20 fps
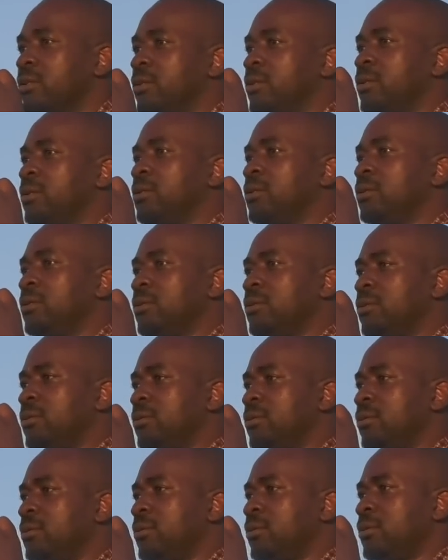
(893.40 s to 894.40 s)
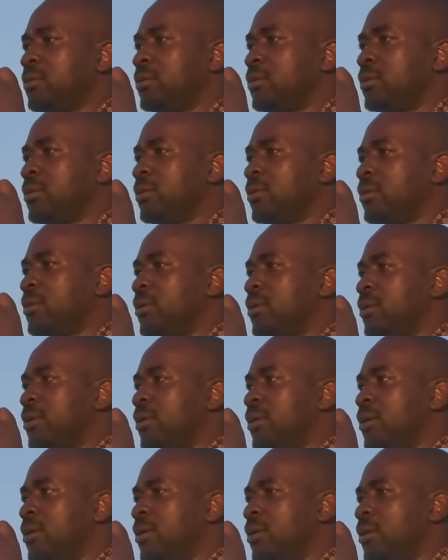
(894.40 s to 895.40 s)

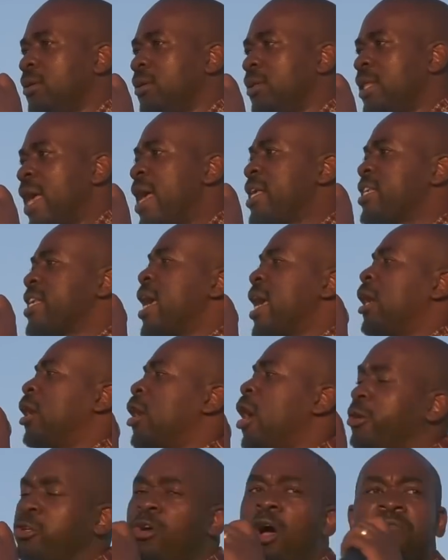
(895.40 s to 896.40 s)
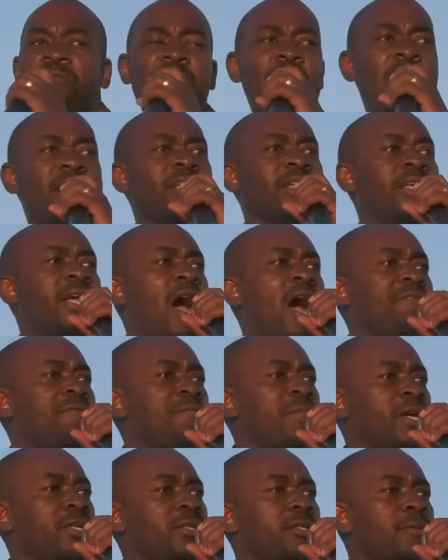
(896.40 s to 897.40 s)
There is a lot of money in
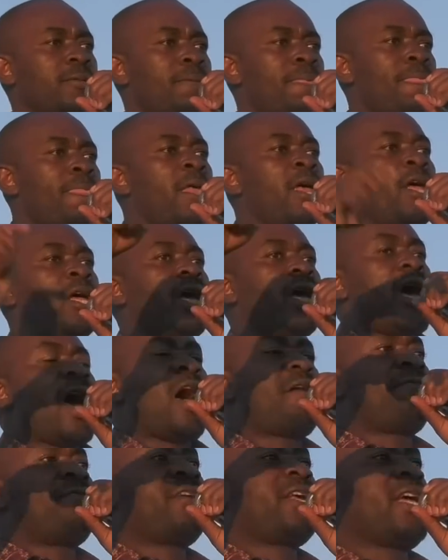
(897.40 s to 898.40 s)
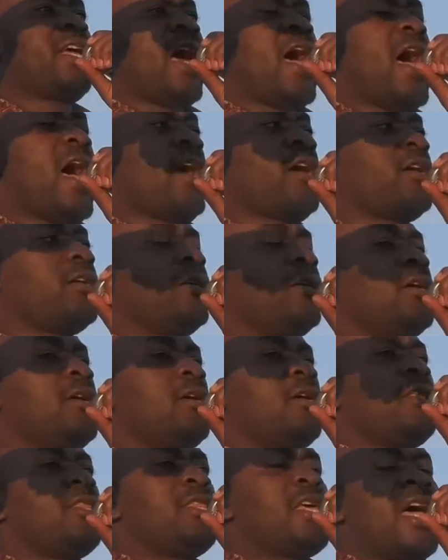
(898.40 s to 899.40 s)
government. Every year,
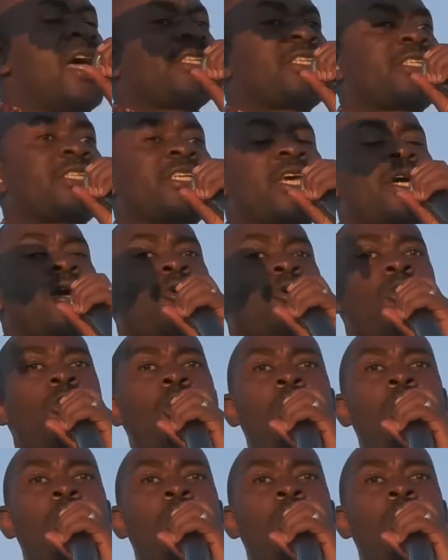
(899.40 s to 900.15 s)
there is still